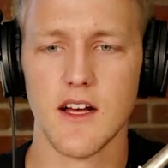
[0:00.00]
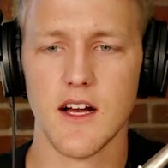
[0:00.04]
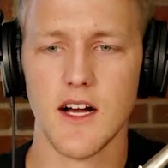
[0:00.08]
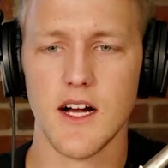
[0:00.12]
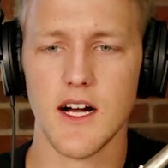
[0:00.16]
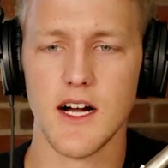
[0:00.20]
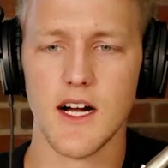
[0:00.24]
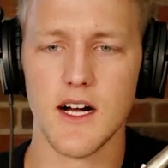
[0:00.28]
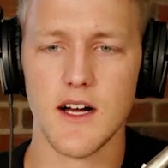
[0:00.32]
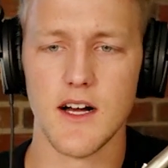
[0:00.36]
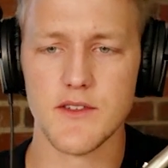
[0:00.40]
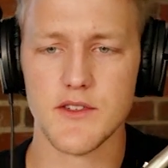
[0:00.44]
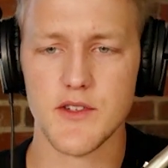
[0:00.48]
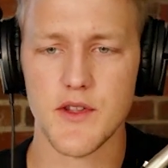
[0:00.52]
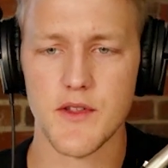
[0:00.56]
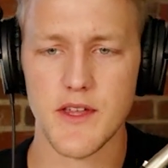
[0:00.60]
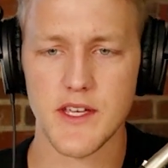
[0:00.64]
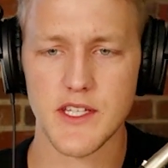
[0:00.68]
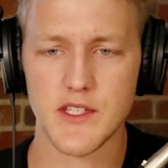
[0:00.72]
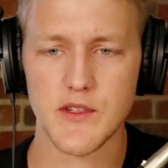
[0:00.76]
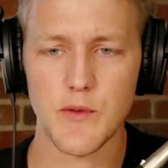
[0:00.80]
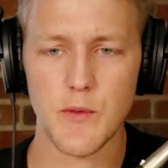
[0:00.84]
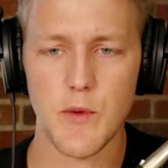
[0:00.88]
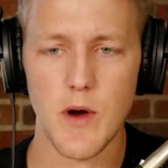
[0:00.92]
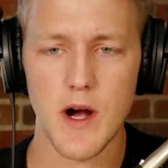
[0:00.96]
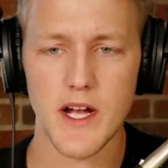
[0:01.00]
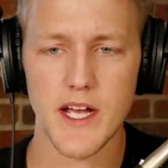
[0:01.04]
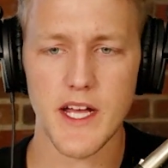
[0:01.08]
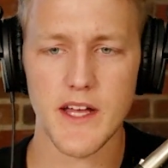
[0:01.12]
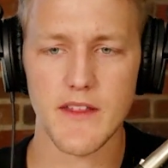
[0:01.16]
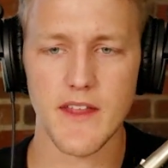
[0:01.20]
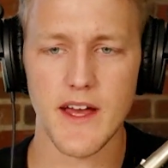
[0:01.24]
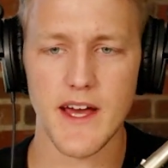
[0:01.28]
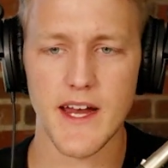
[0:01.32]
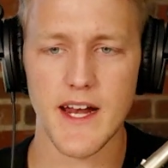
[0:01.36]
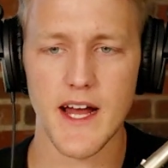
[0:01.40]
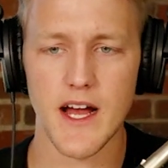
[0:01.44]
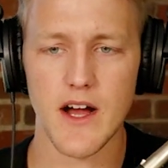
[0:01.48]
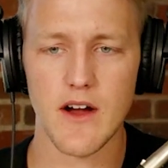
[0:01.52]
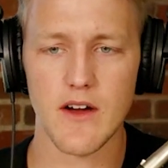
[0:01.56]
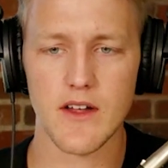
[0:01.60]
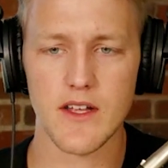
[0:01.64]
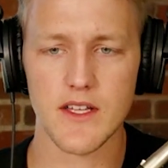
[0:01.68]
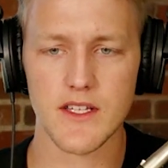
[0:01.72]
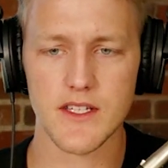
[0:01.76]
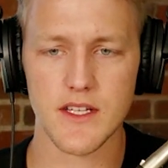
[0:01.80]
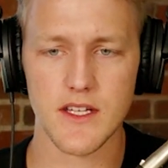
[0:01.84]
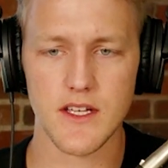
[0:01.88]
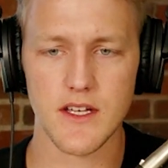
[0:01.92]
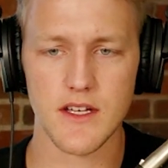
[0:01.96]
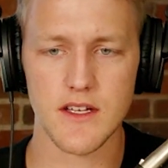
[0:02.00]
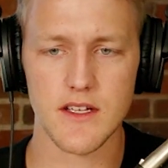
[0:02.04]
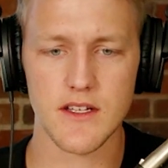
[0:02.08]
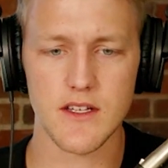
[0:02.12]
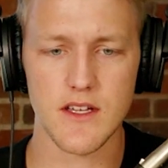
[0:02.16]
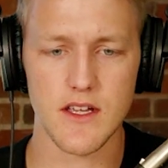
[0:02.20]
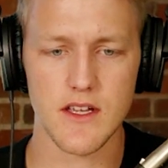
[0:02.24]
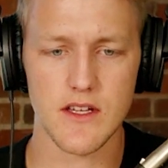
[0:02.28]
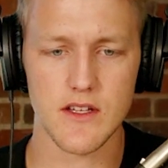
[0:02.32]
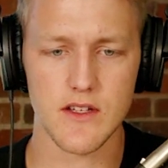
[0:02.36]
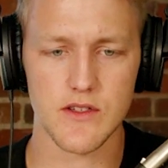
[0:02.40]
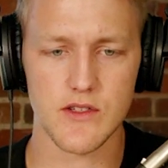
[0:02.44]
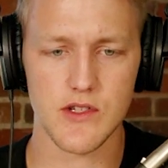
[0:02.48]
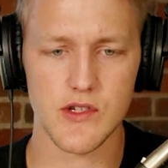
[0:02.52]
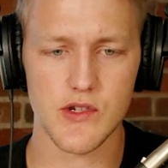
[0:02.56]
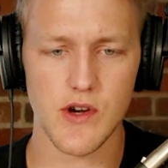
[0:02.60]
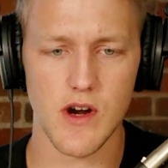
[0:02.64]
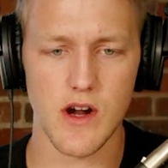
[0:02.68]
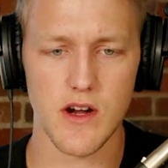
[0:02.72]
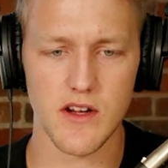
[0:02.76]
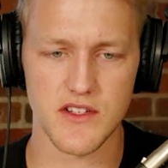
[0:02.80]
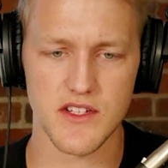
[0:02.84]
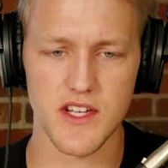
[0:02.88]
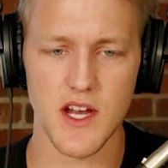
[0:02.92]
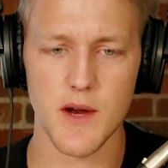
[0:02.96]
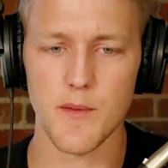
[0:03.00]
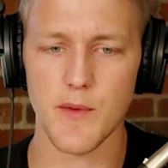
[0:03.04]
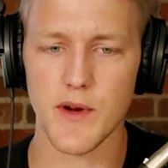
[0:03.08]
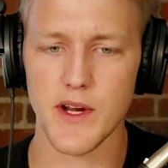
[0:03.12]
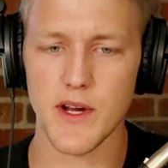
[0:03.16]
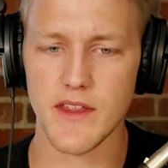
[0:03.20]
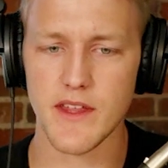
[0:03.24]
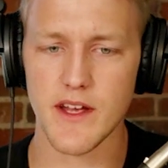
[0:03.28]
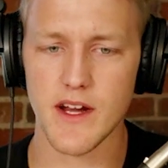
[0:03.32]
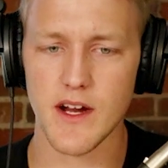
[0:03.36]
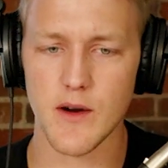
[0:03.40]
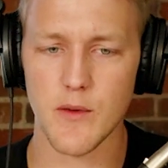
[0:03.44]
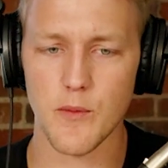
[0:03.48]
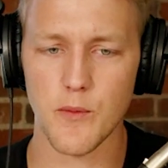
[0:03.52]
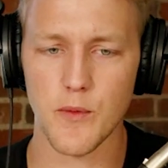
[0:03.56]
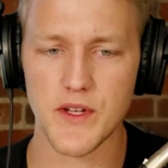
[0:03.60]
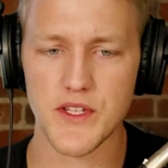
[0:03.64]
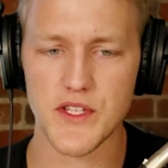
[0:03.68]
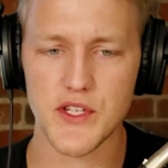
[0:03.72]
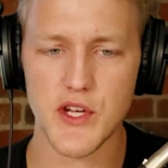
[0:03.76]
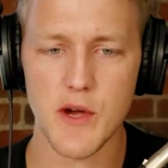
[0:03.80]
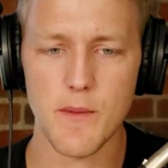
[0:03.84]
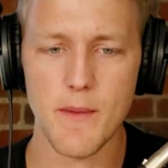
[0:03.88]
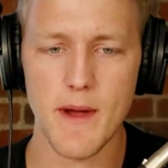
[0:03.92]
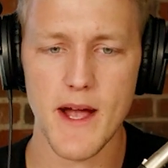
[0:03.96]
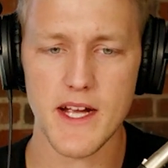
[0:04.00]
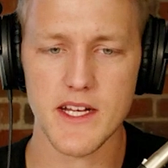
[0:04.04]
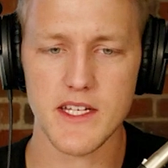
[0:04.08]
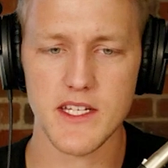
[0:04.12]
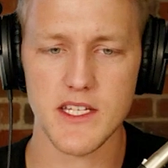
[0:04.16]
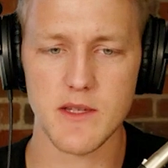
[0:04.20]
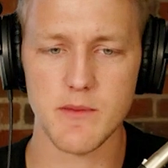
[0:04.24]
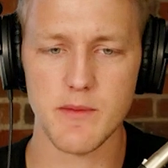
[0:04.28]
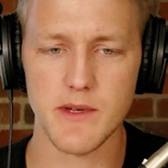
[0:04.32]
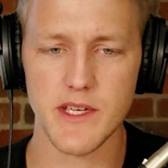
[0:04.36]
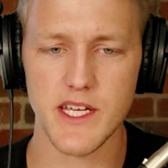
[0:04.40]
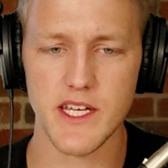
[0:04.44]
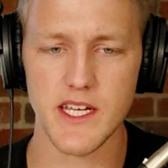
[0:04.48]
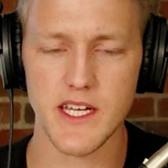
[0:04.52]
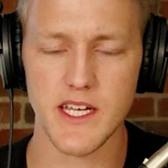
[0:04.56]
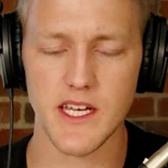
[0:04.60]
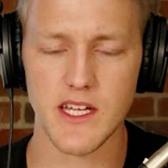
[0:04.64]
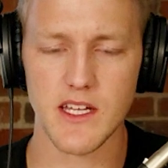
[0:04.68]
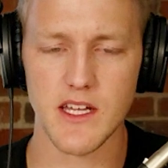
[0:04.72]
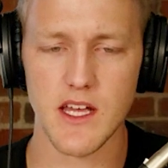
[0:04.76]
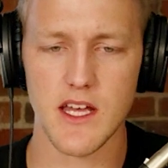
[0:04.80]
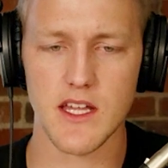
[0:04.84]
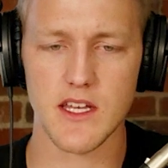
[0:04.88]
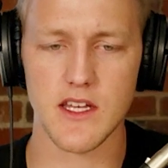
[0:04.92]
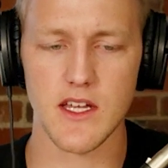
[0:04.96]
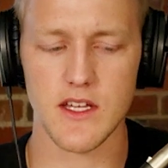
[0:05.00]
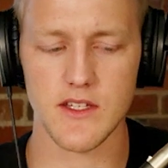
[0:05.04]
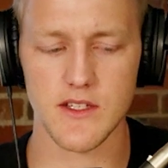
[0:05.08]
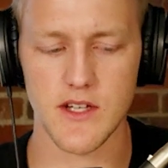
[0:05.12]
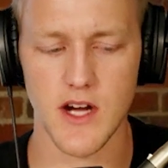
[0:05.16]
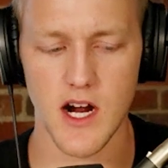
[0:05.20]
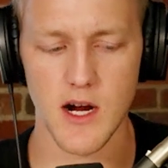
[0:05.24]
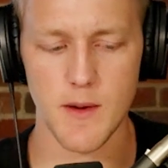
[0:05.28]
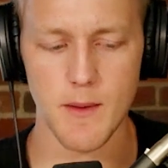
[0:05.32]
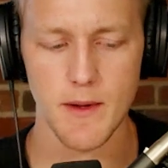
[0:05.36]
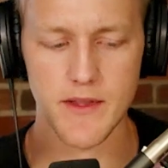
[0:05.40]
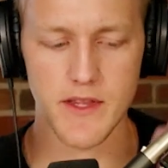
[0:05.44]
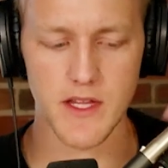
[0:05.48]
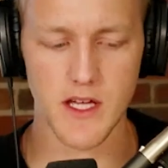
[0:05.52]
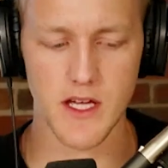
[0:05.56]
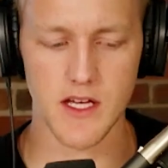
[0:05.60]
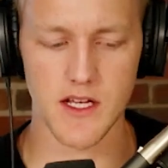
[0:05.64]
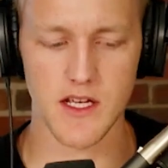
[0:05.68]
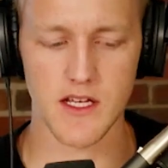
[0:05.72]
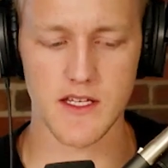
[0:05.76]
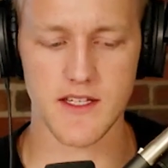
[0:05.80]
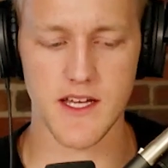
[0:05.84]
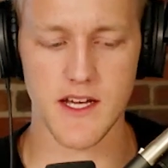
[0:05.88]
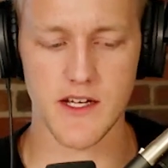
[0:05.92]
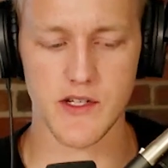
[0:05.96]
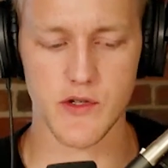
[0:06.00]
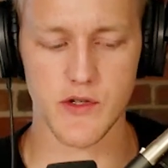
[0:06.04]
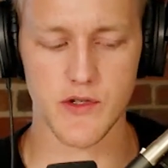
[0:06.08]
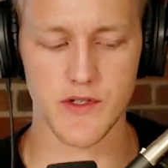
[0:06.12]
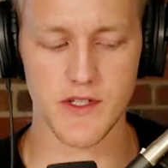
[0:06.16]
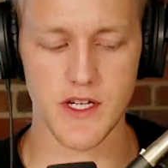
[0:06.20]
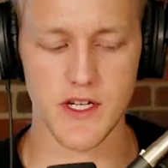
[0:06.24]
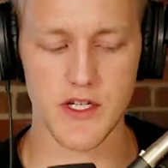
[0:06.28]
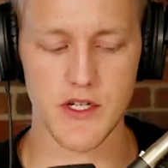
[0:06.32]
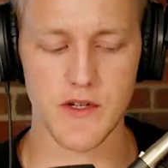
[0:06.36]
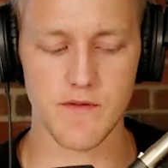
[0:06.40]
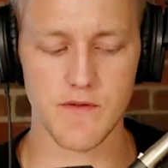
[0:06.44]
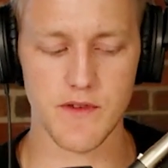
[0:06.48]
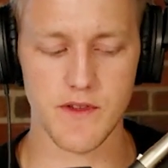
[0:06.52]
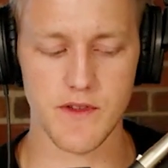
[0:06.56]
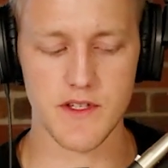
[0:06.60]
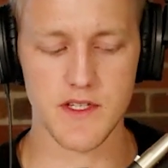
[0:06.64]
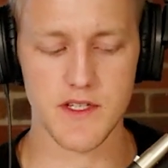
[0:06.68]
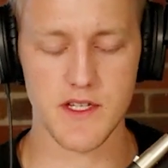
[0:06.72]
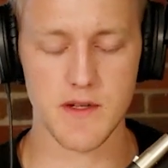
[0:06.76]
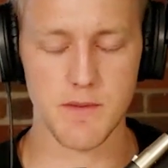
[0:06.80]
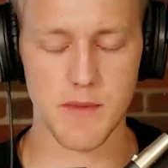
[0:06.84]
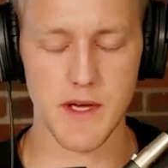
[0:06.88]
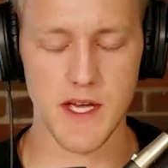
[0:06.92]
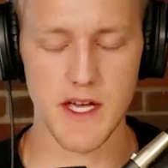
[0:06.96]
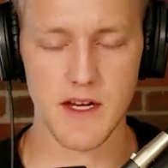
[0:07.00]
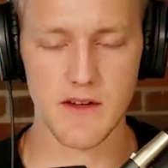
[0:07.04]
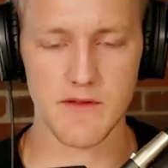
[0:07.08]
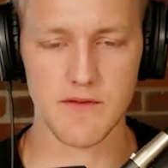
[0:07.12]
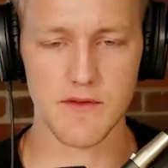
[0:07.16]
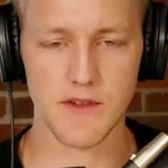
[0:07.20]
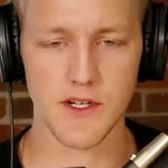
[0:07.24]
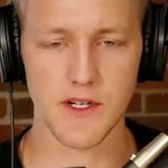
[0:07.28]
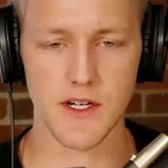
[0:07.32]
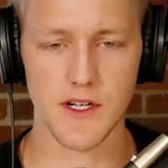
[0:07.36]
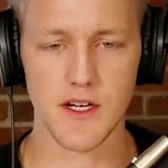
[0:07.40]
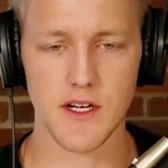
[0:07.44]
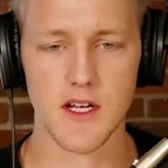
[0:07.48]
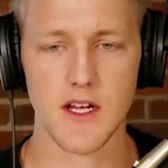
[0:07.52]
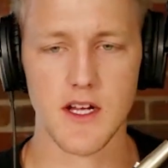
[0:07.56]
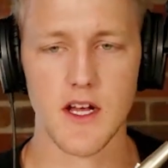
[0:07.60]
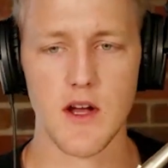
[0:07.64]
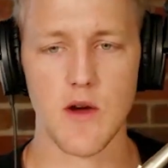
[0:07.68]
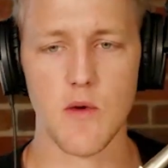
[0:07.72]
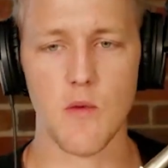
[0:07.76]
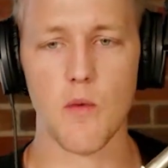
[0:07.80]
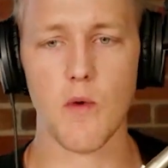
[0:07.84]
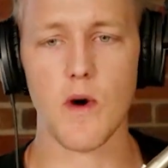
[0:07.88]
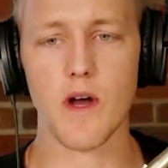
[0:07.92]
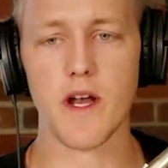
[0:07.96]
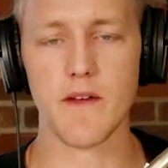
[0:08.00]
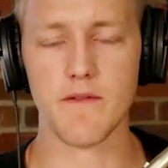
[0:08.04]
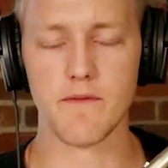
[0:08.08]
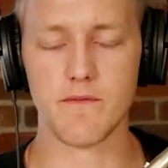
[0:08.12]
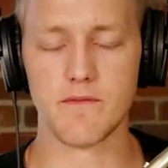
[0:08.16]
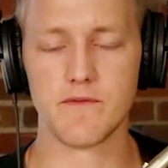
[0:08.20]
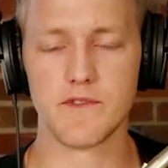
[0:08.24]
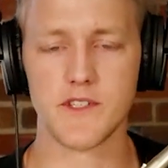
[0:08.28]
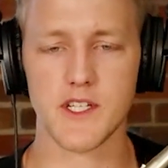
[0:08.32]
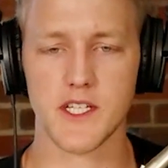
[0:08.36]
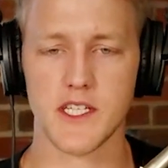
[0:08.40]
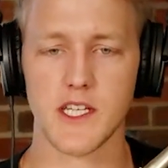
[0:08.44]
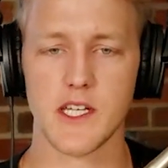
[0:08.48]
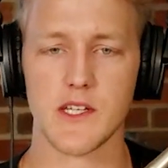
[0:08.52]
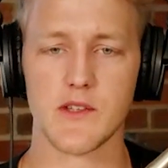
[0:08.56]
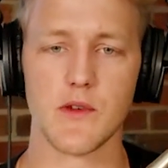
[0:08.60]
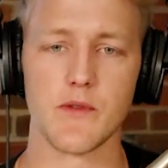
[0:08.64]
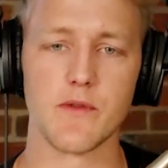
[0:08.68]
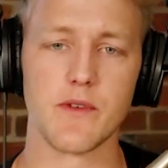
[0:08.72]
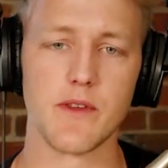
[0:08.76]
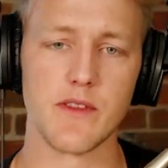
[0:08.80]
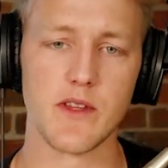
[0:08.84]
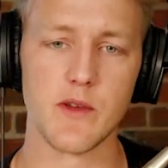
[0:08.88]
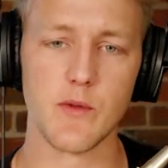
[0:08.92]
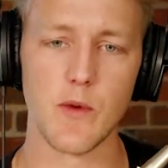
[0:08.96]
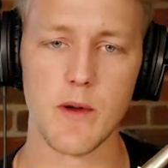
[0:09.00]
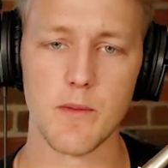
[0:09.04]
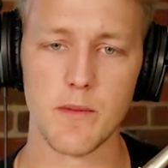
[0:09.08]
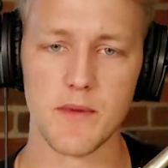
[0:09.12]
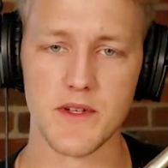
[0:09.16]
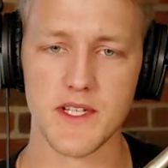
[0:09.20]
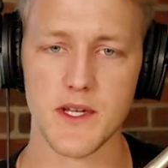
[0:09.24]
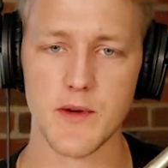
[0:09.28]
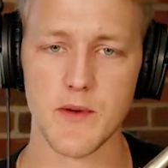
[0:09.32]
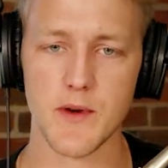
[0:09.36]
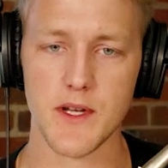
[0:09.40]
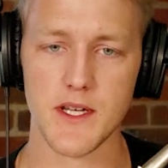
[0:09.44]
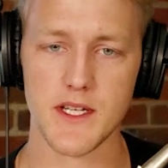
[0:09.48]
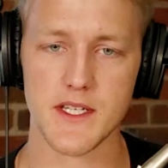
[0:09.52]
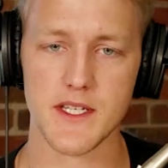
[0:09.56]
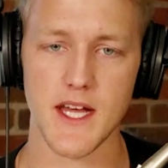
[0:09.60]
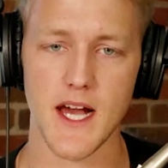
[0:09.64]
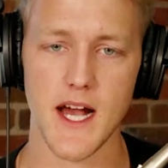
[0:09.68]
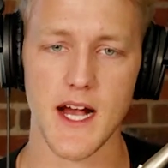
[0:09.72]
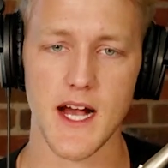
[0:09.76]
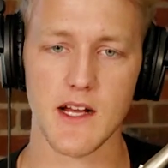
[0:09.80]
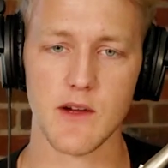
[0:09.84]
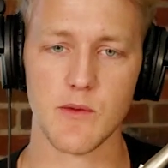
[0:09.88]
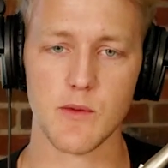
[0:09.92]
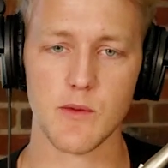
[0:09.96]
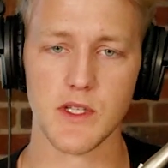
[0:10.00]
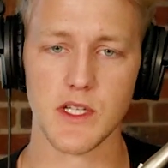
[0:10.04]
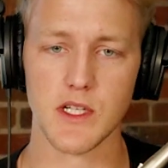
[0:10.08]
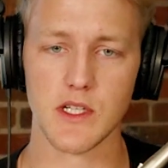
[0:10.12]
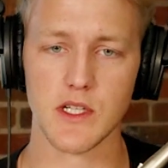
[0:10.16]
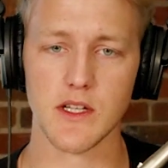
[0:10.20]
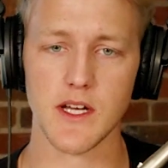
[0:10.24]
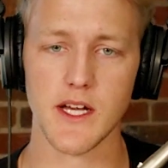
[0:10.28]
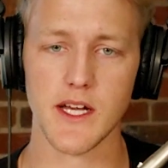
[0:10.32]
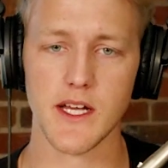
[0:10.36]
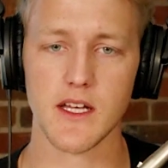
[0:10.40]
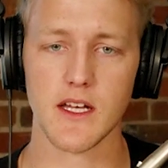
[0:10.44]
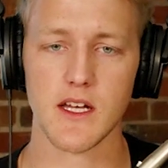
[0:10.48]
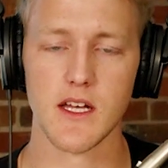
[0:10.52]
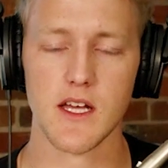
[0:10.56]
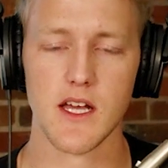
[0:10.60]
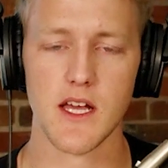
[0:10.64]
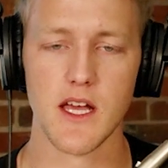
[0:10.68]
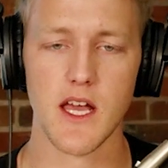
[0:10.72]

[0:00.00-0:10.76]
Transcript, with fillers: Uh, so thanks for walking that out as a strong summary there. Let's go back to the beginning and, and, and talk about the contextualization for this debate for what if successful 51% attack would look like.